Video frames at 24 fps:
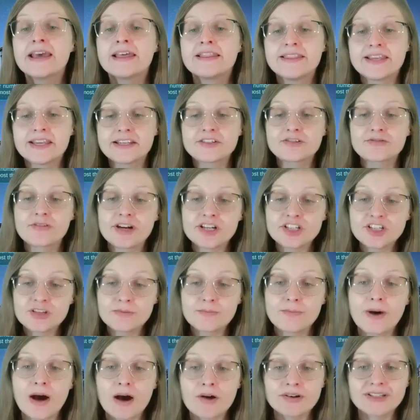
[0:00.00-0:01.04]
The
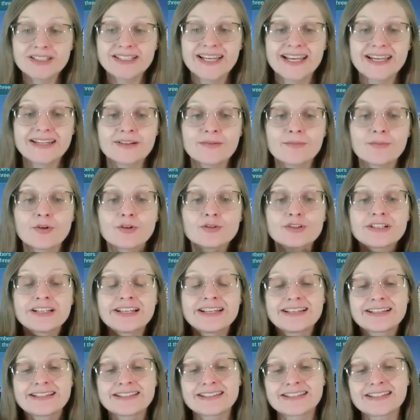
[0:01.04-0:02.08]
attraction power data mostly
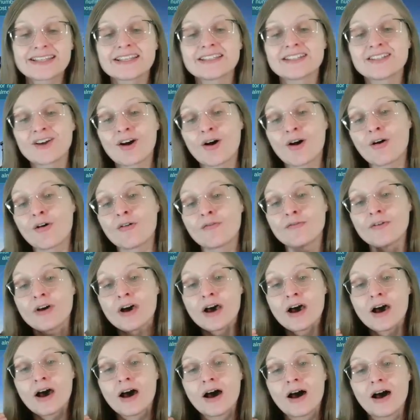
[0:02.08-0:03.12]
consists of
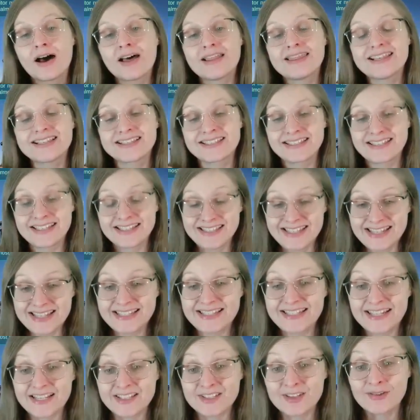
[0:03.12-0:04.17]
the
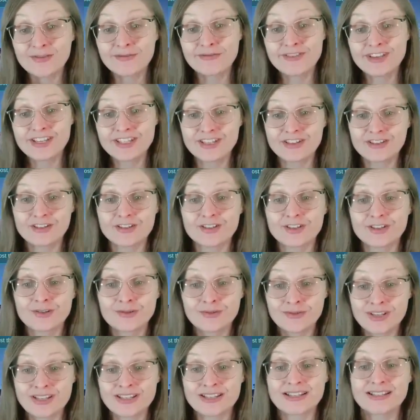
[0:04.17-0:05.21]
statistics on visitors
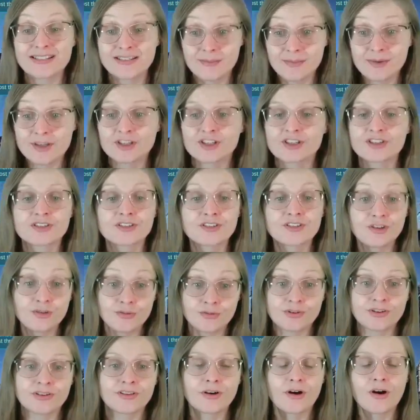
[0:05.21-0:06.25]
to this exhibition
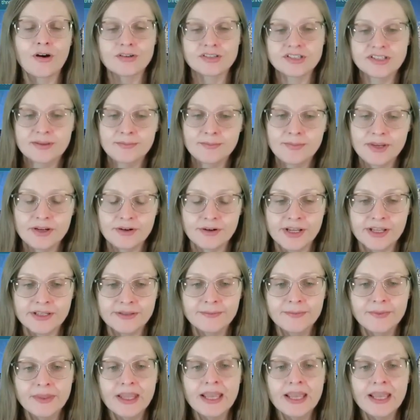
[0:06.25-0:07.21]
during the hosting period.